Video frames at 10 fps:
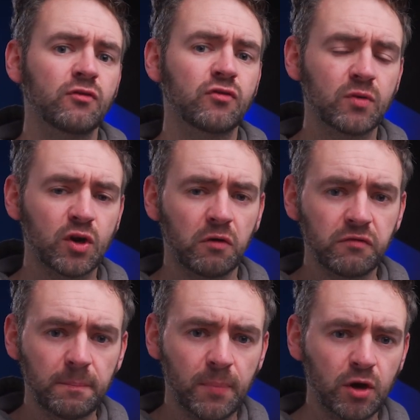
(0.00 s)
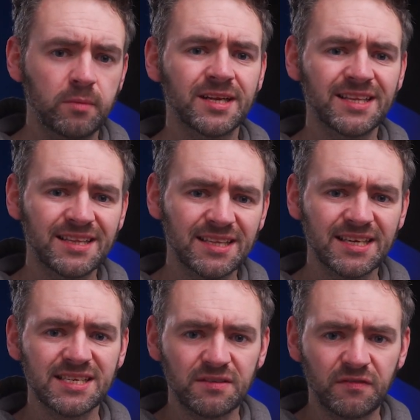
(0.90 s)
to recover permanently
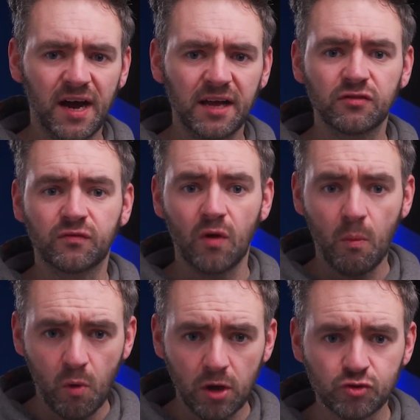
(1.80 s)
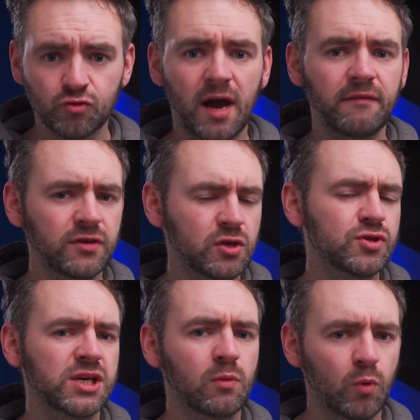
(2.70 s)
deleted files from OneDrive
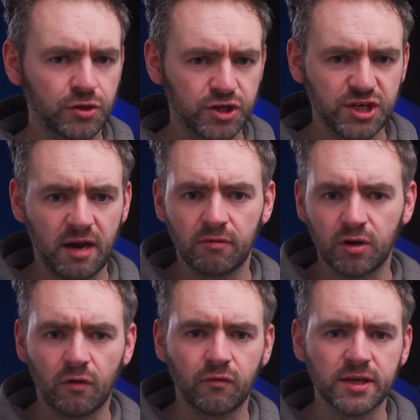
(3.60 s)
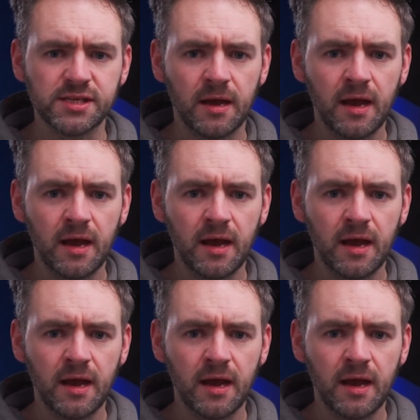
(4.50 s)
using Wondershare Recoverit.